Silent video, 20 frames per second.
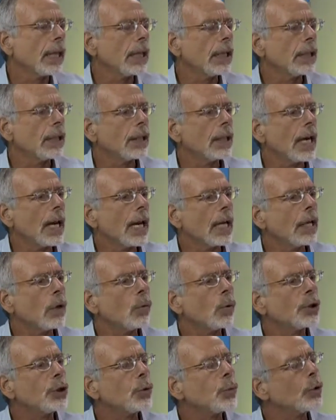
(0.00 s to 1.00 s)

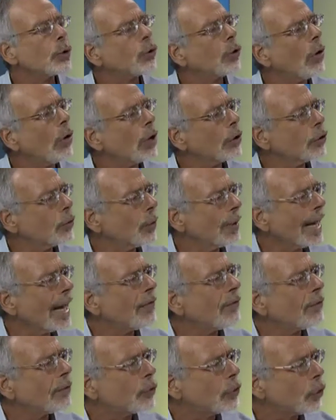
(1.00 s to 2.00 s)
anyone you would talk to would
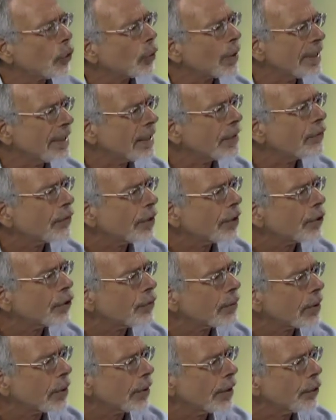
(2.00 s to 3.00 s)
have a totally different
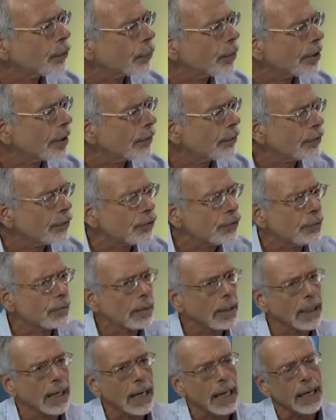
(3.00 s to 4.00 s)
experience or a different
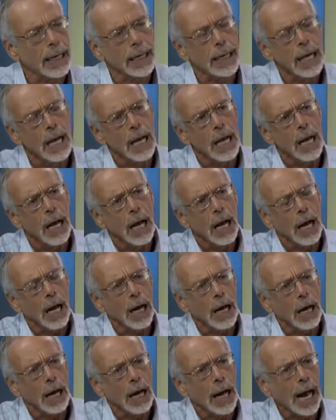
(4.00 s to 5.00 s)
spin on it.
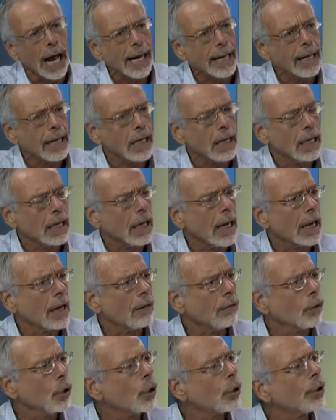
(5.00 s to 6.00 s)
I get a lot
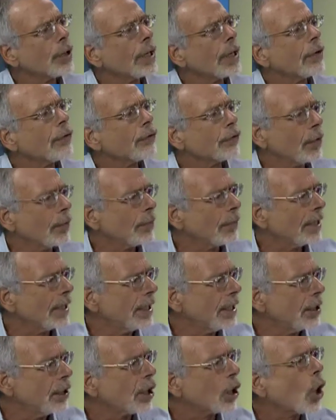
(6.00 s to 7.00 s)
of learning from
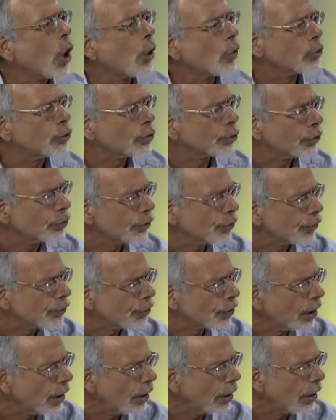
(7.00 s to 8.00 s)
the
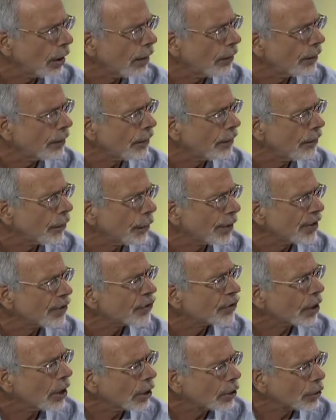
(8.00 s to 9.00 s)
cultures of the
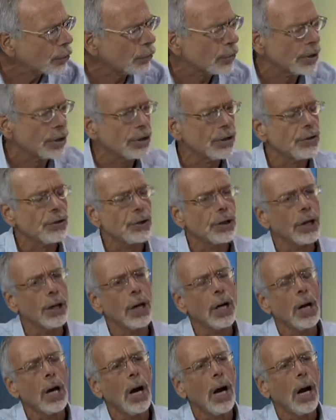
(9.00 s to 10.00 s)
various countries,
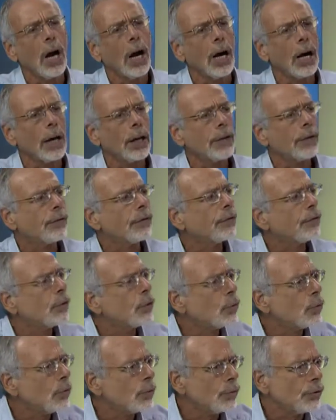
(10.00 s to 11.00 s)
the
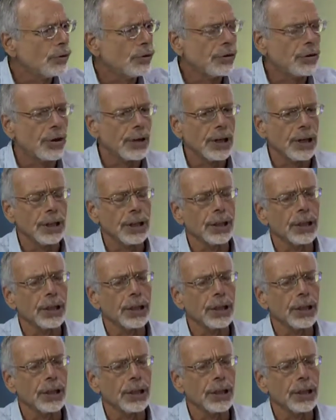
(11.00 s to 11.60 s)
foods,